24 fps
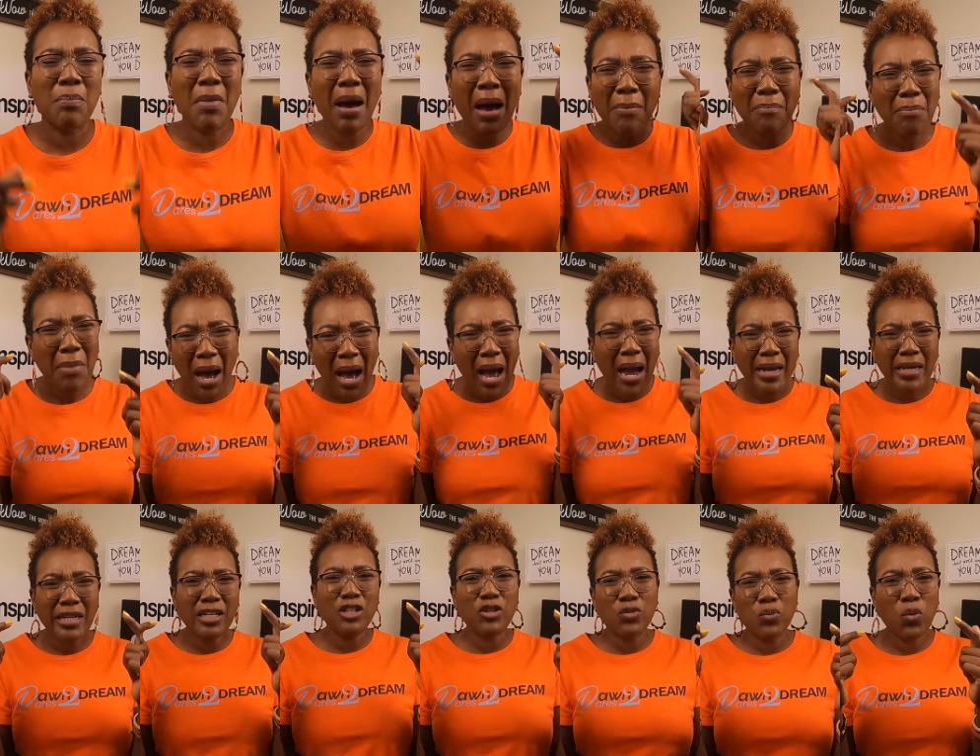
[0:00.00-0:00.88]
My
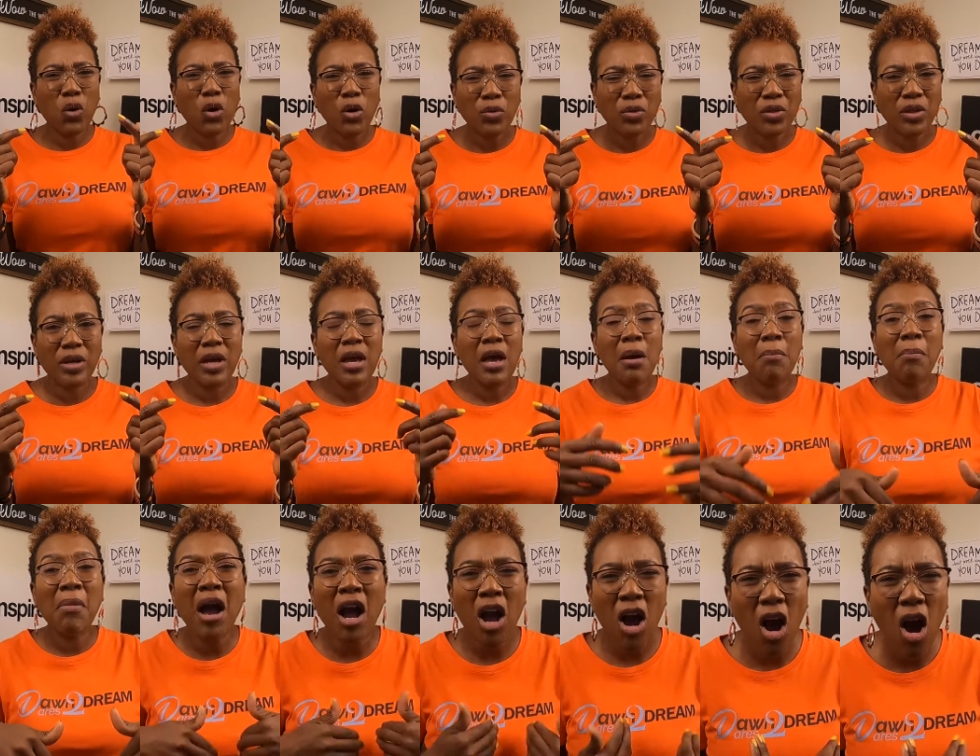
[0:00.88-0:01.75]
mind is worth it.
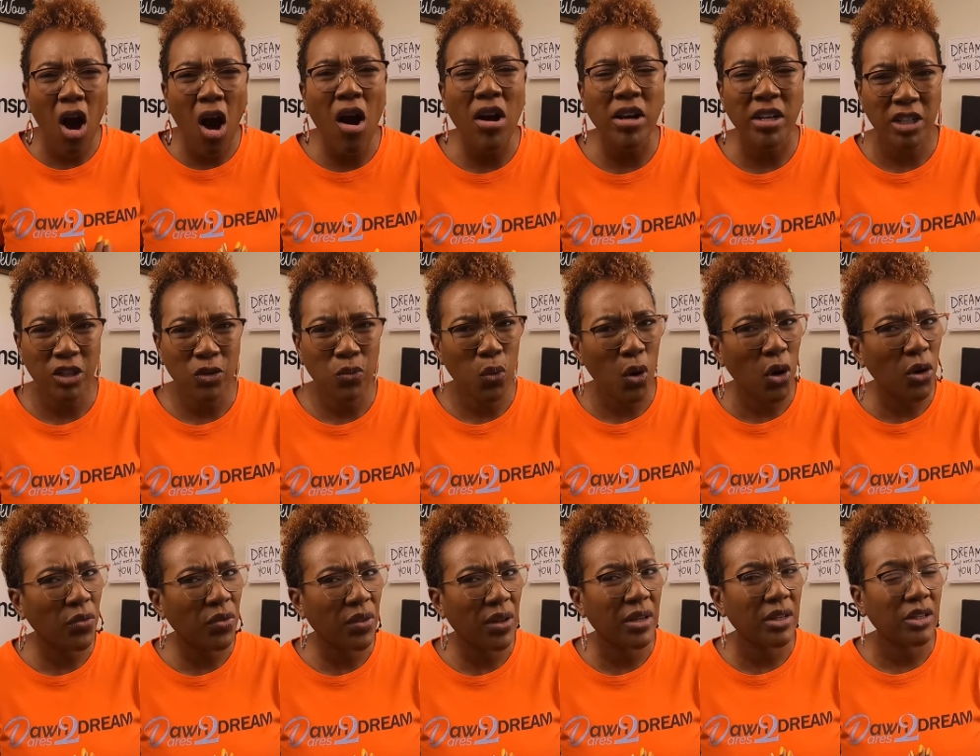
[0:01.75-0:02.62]
My heart is
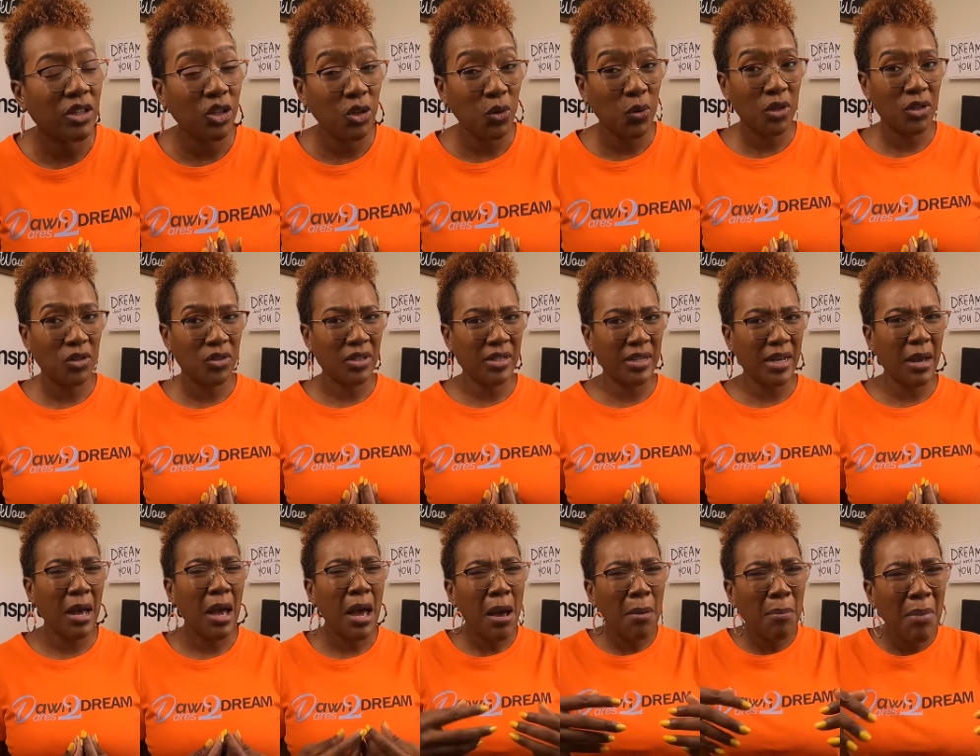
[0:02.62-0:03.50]
worth it. Do you
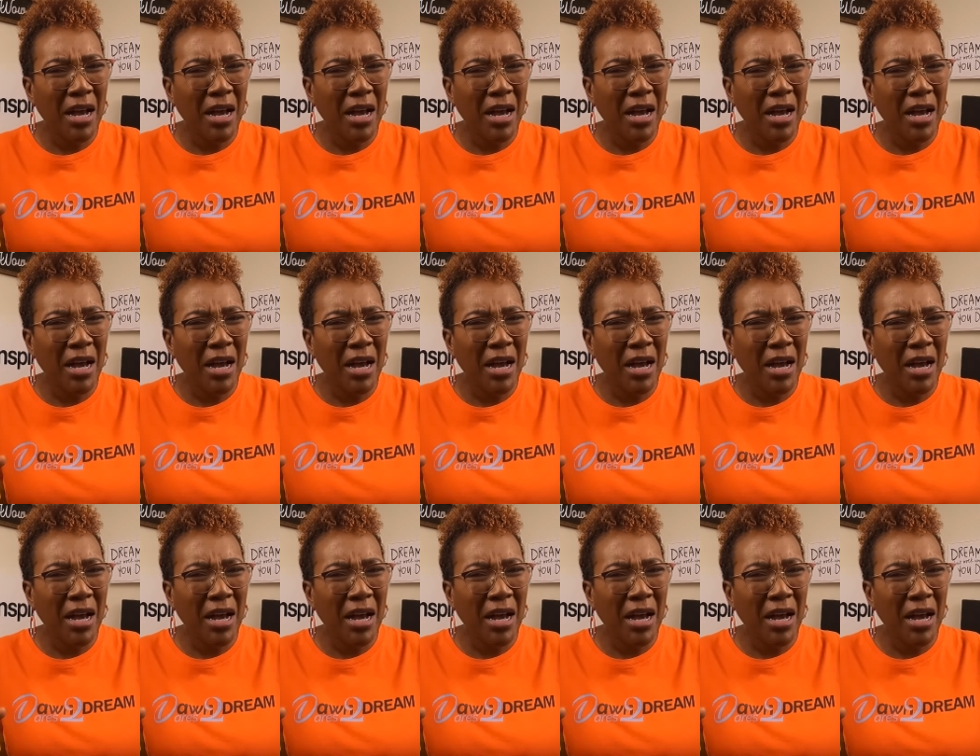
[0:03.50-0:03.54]
understand?